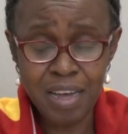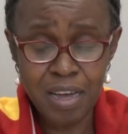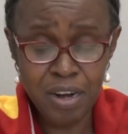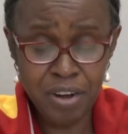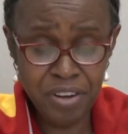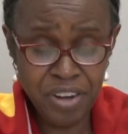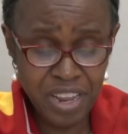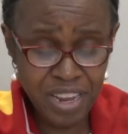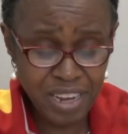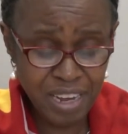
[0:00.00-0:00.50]

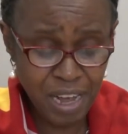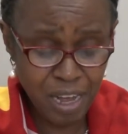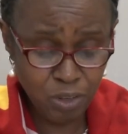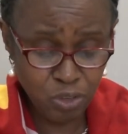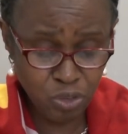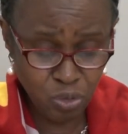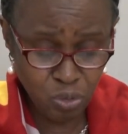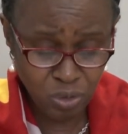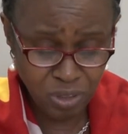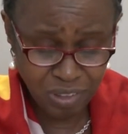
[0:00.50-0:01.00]

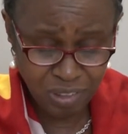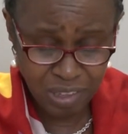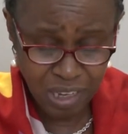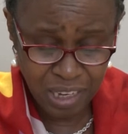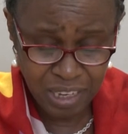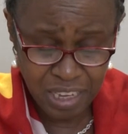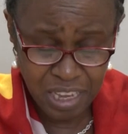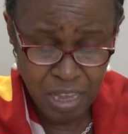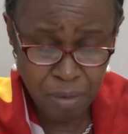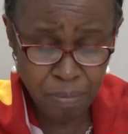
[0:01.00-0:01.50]

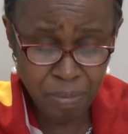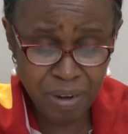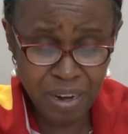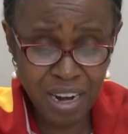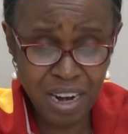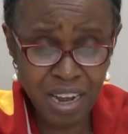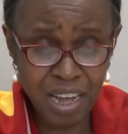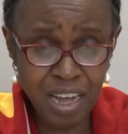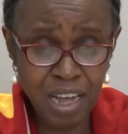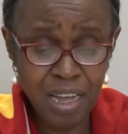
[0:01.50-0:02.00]
Rikatukta hi
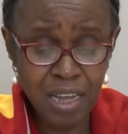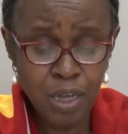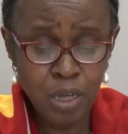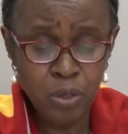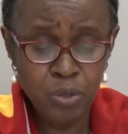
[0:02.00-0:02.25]
praha.